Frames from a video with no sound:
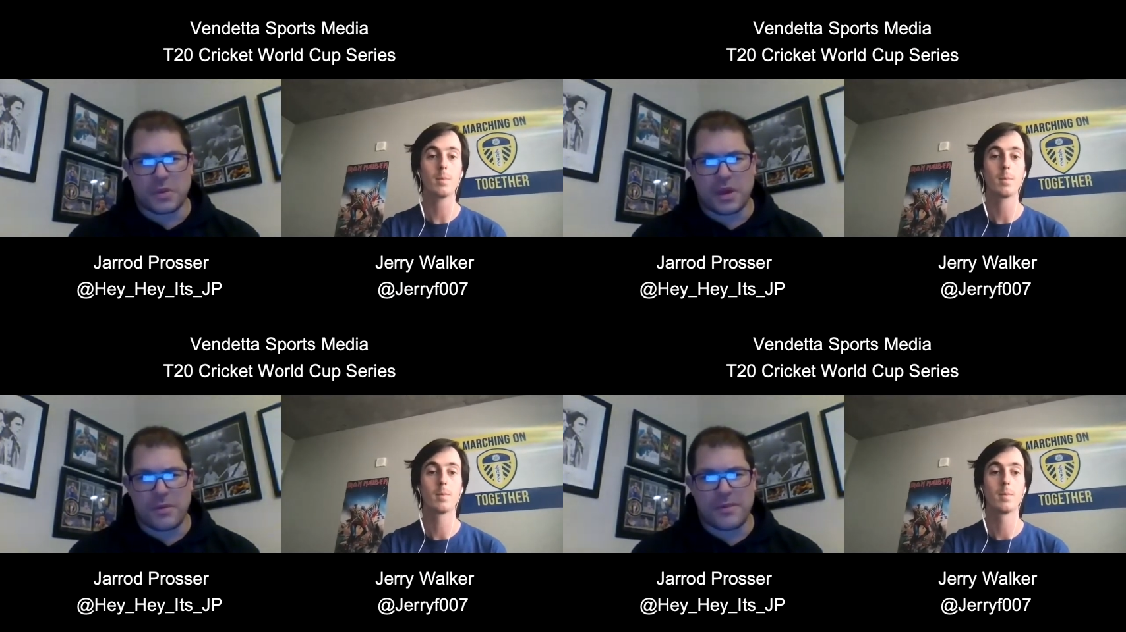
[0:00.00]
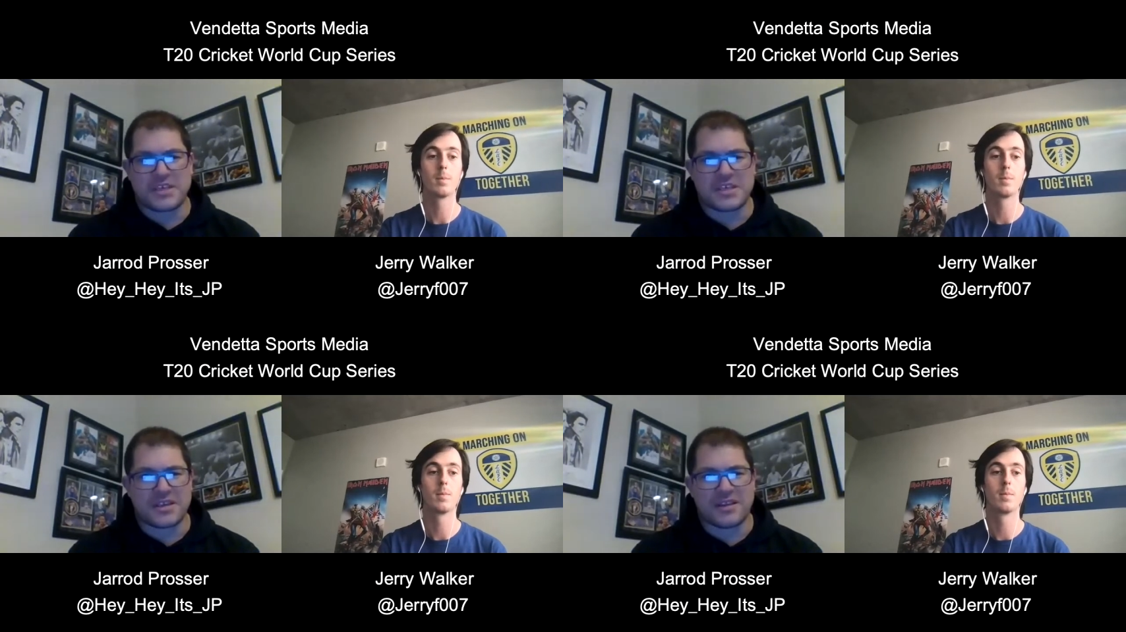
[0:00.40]
Speaker 1: We
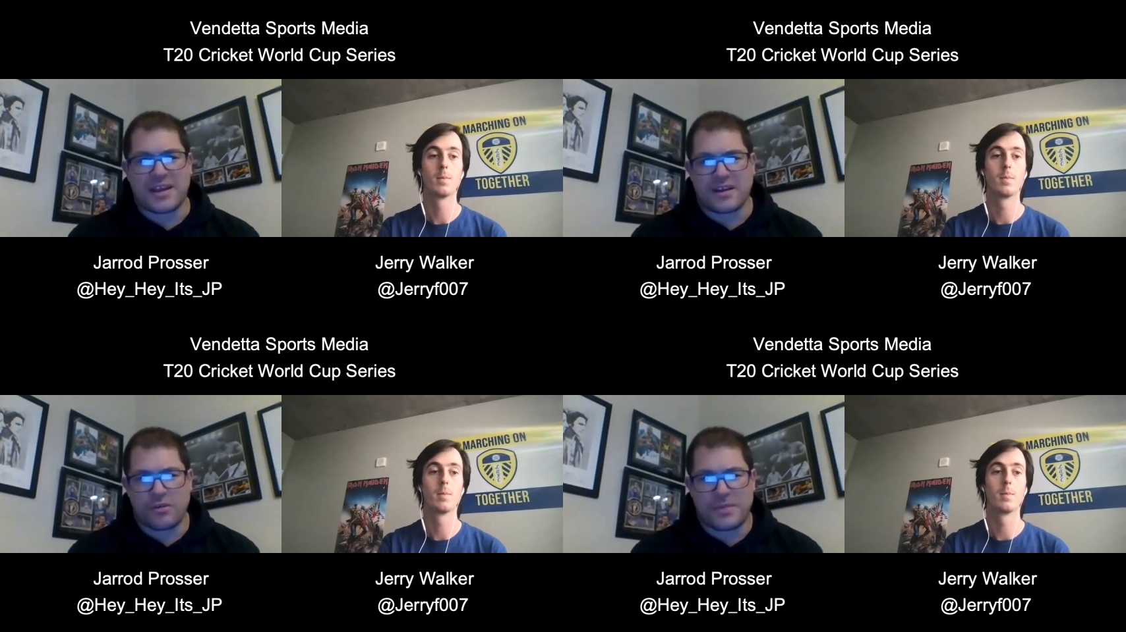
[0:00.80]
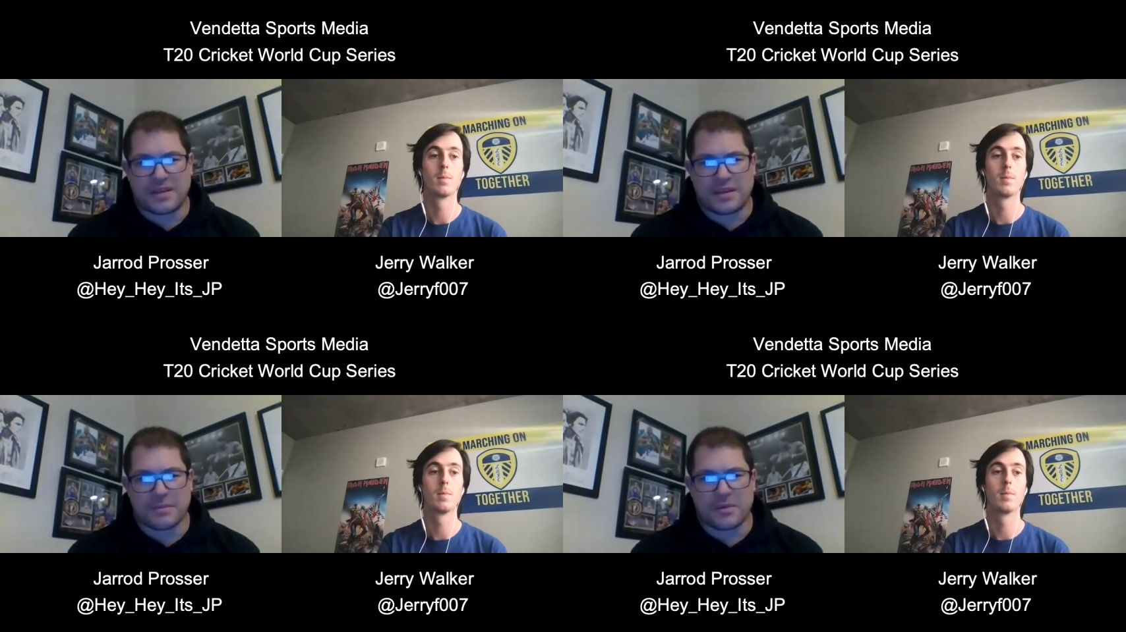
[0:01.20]
mentioned de Leede who
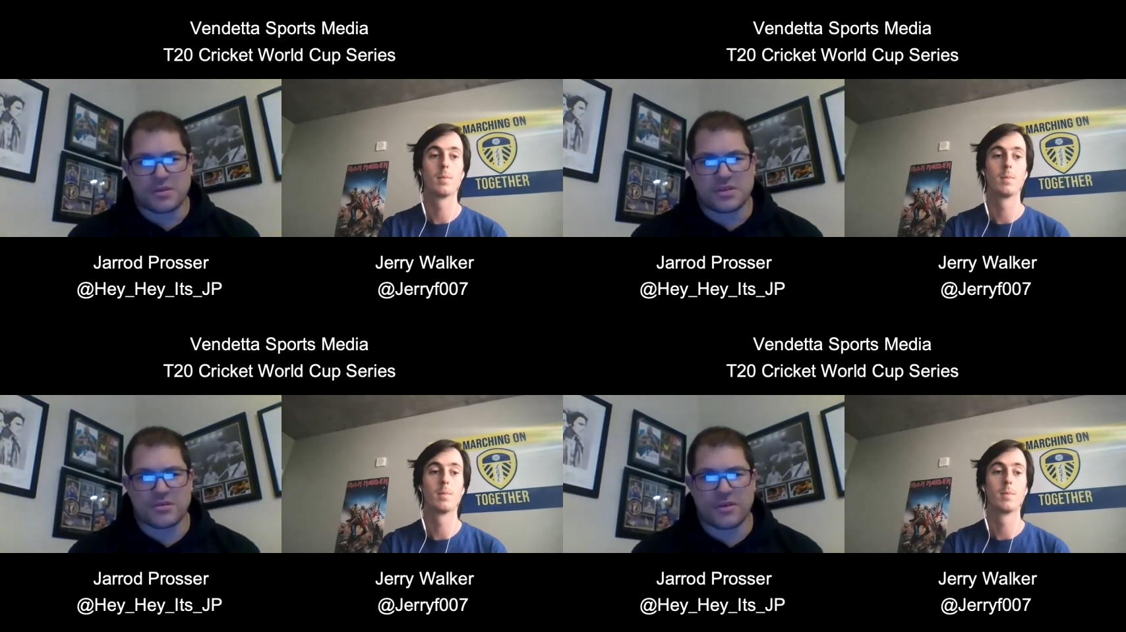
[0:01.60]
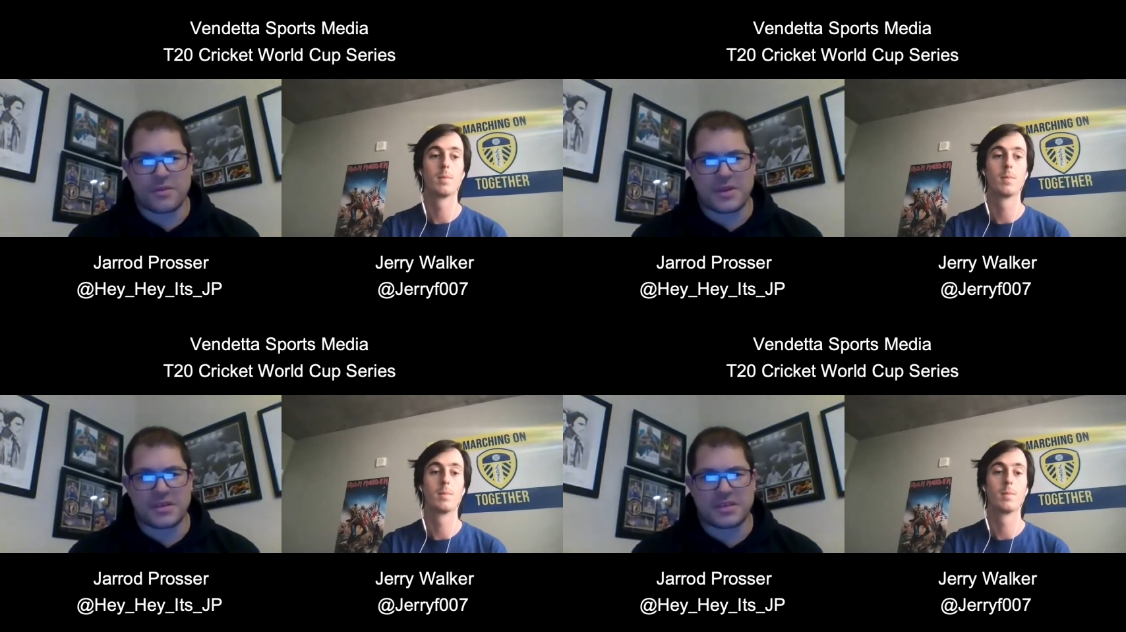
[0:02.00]
picked up those three
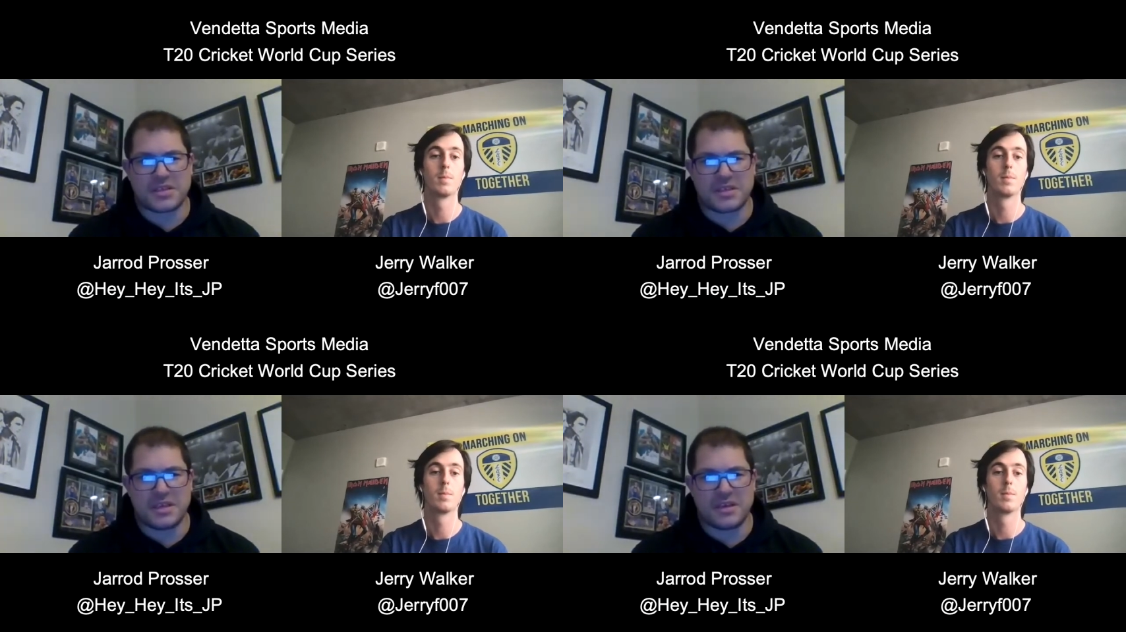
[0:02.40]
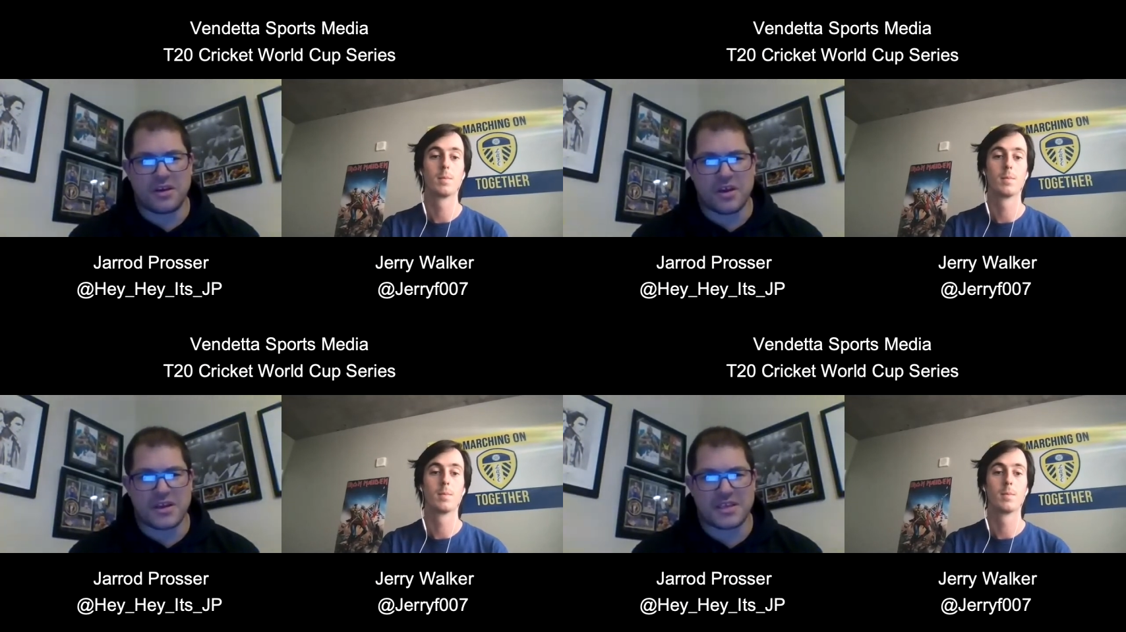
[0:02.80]
wickets in the
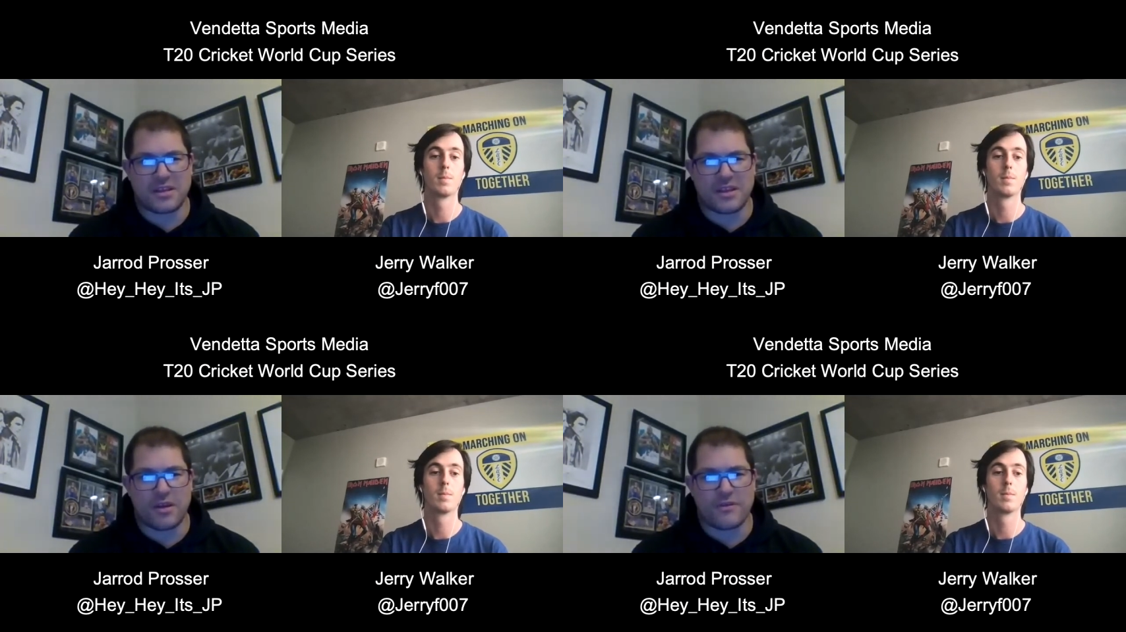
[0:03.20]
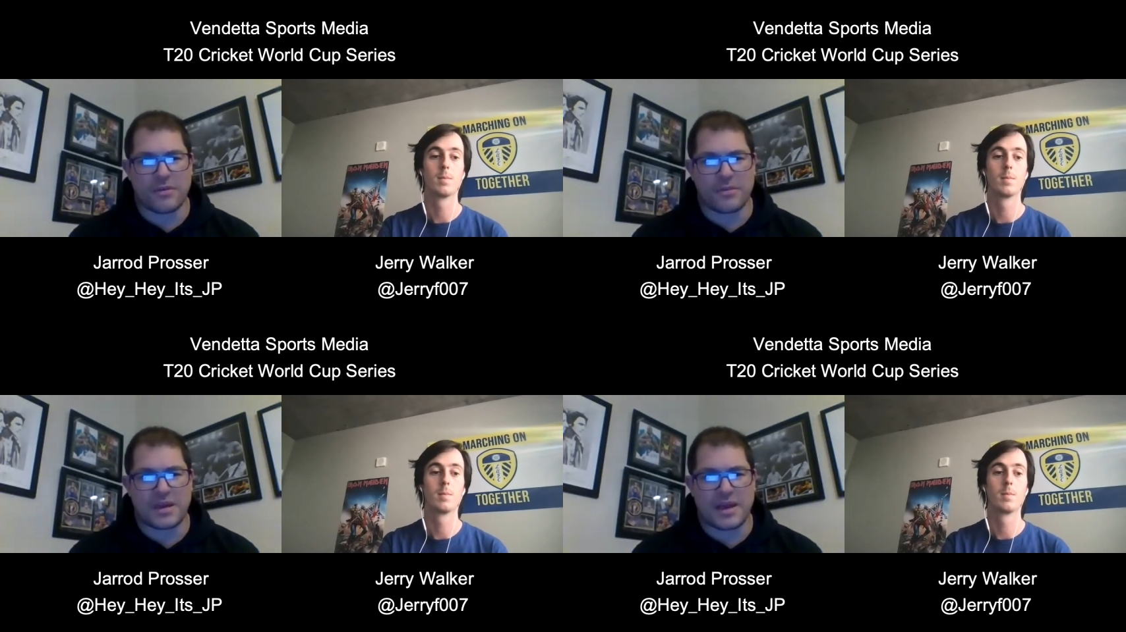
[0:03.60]
19th
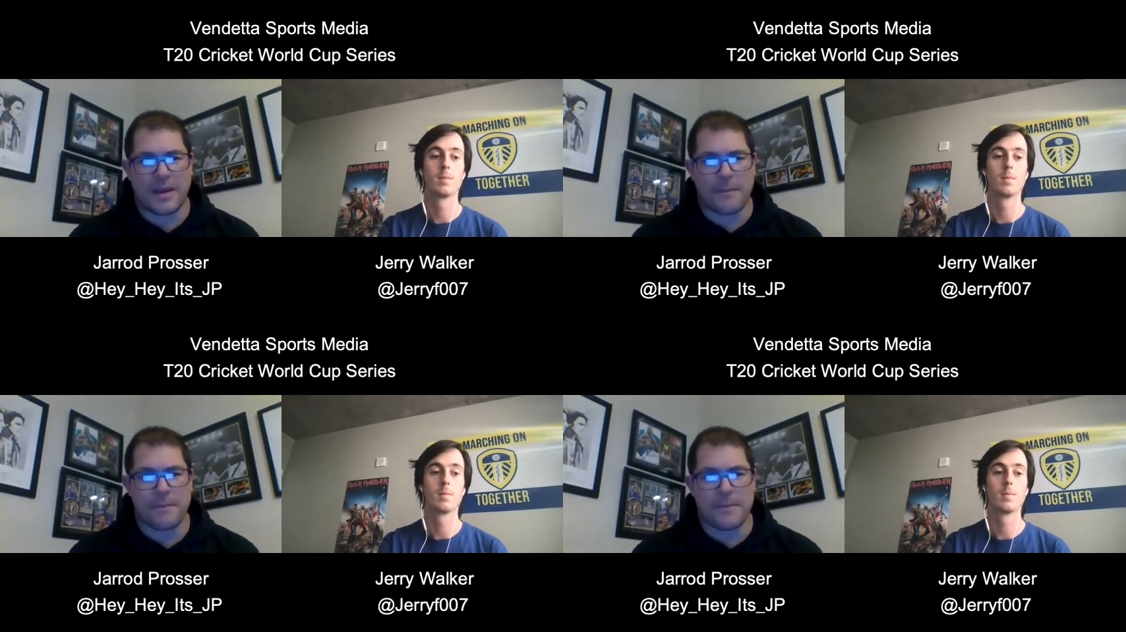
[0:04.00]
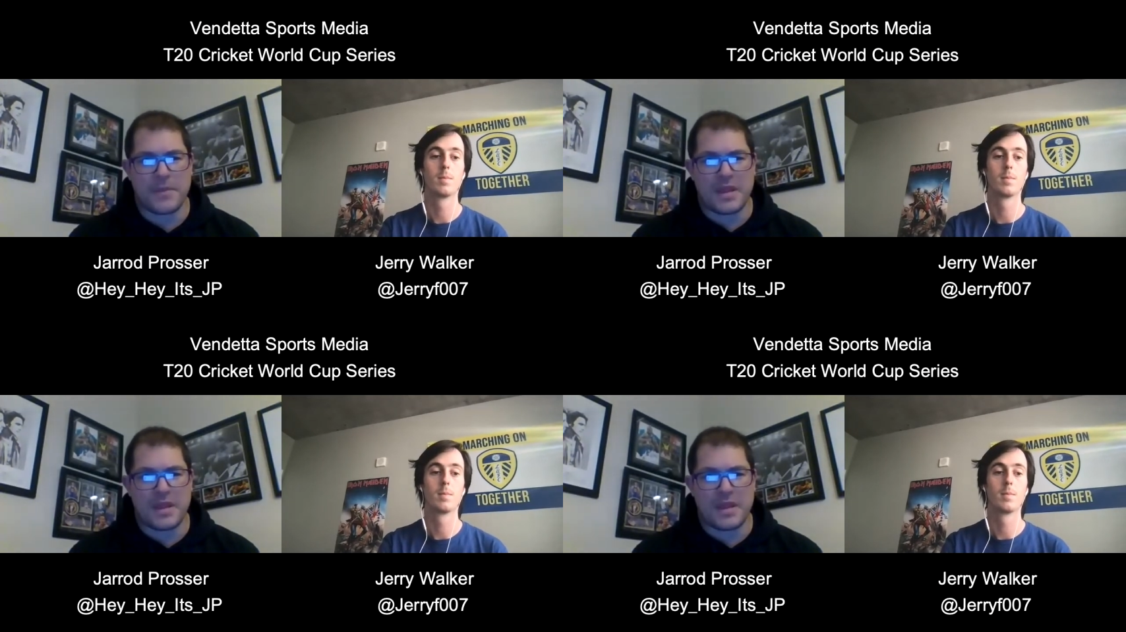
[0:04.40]
over, but um,